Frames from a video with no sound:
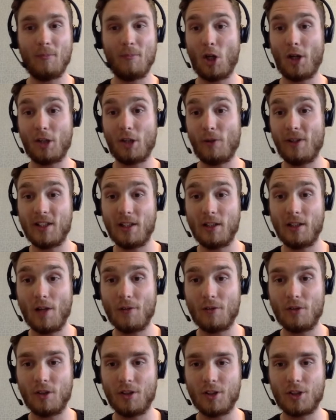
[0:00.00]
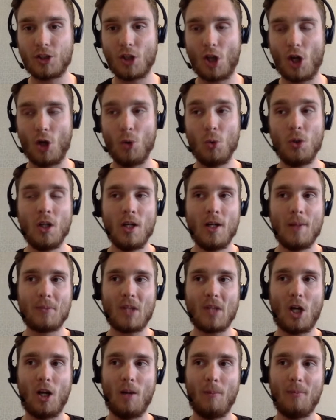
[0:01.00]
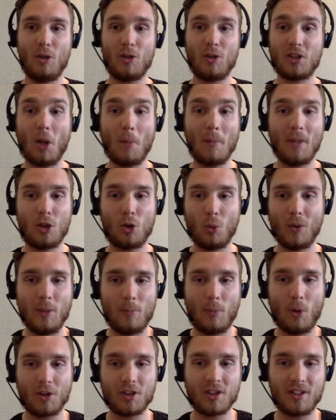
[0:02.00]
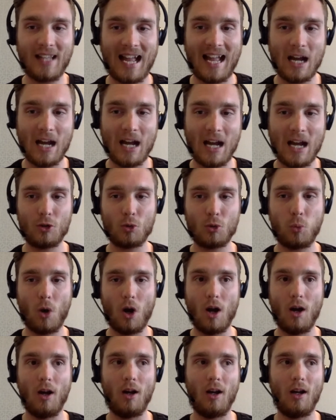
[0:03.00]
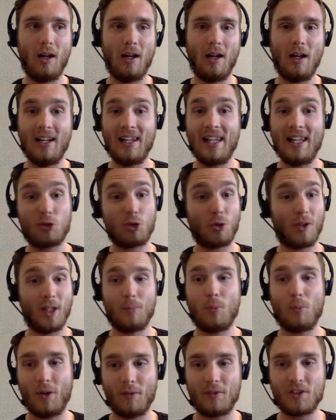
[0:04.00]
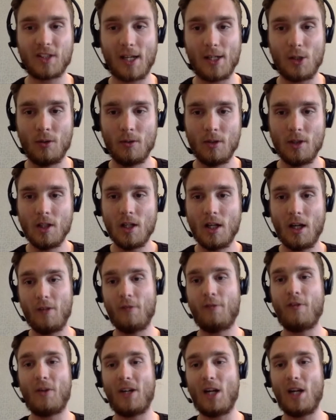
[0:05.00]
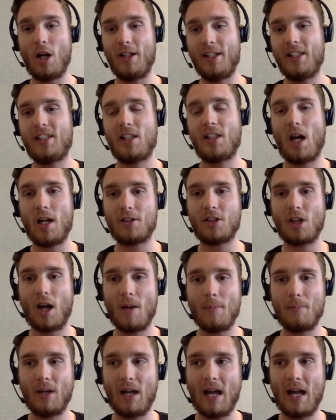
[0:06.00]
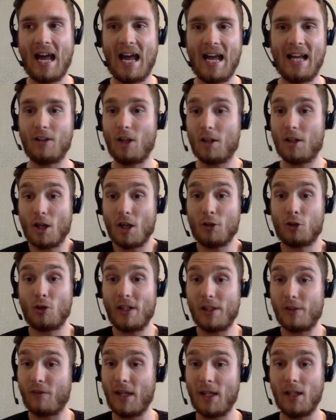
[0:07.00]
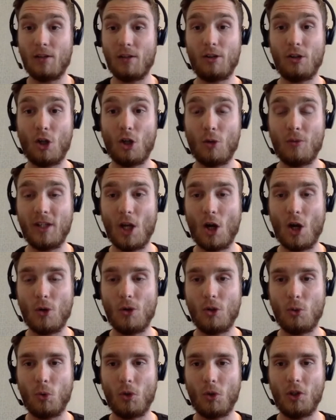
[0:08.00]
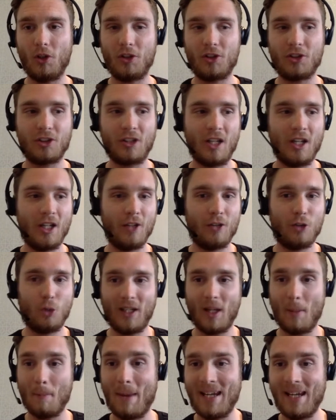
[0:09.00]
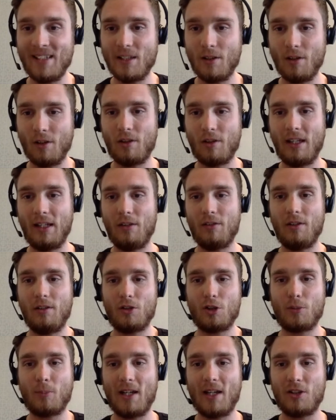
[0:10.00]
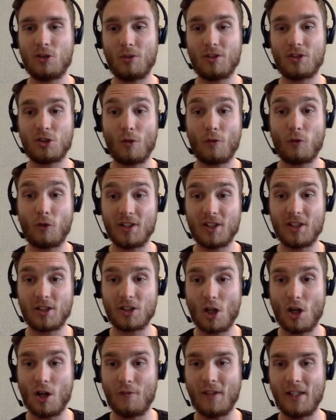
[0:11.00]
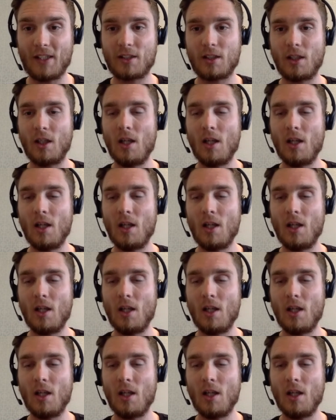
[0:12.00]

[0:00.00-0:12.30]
like there is in London. So um, there's a company called EPOS now, which were uh, electronic point of sale, a very early startup, and I'd heard great things. You know, the owner was doing amazing things in the space, of the software as a service.